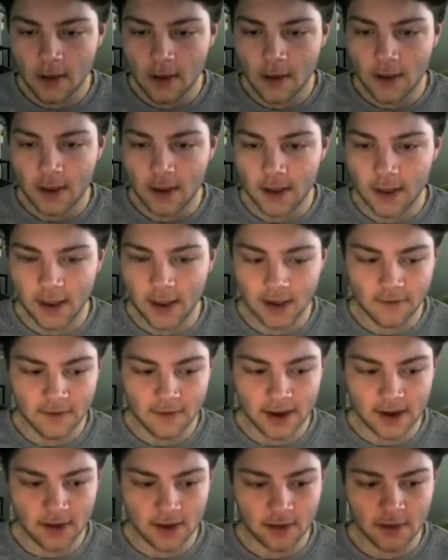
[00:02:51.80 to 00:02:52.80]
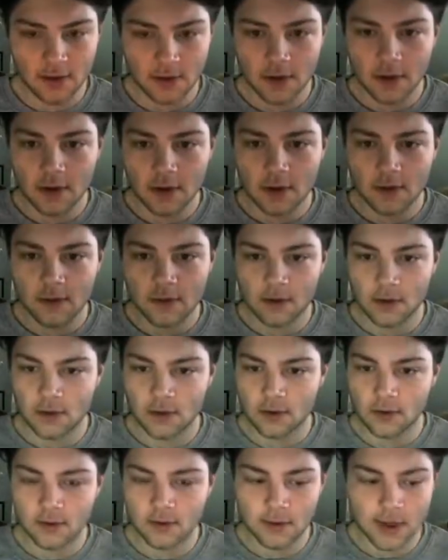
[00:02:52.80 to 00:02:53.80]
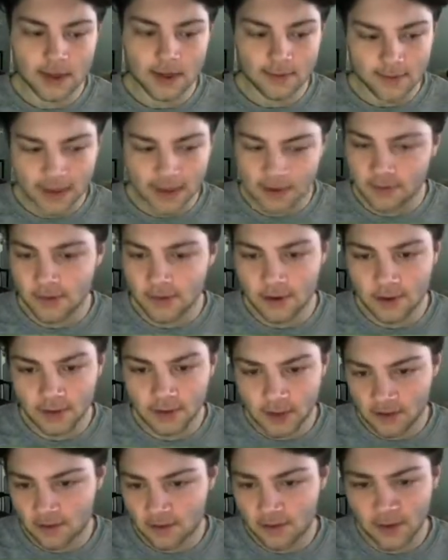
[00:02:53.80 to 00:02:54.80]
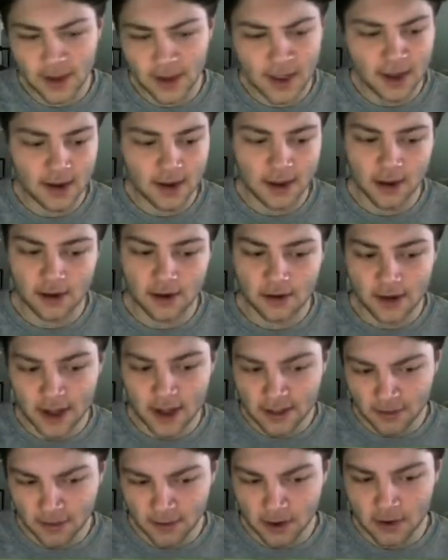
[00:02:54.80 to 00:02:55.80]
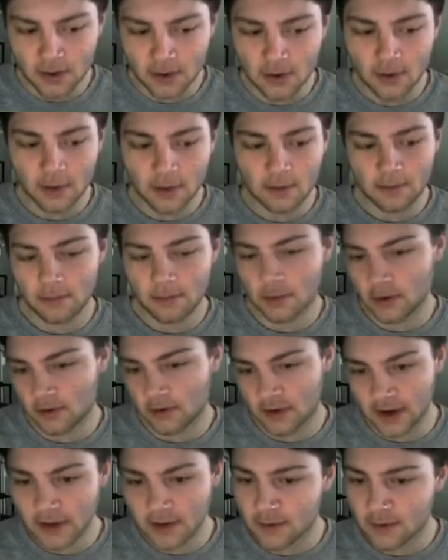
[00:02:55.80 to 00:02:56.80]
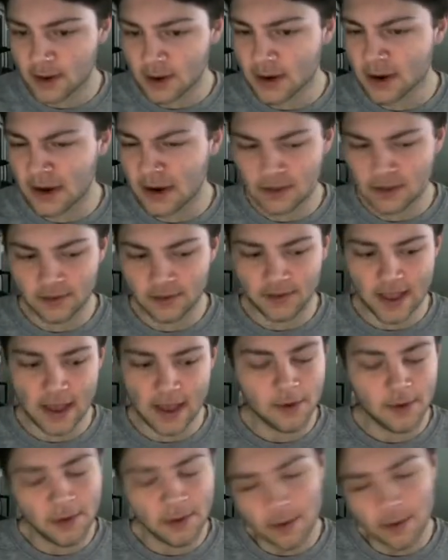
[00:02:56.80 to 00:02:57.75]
and take advantage. So that was a good pitch to swing at. Cutter down the middle, put a great swing on it. Just happened to be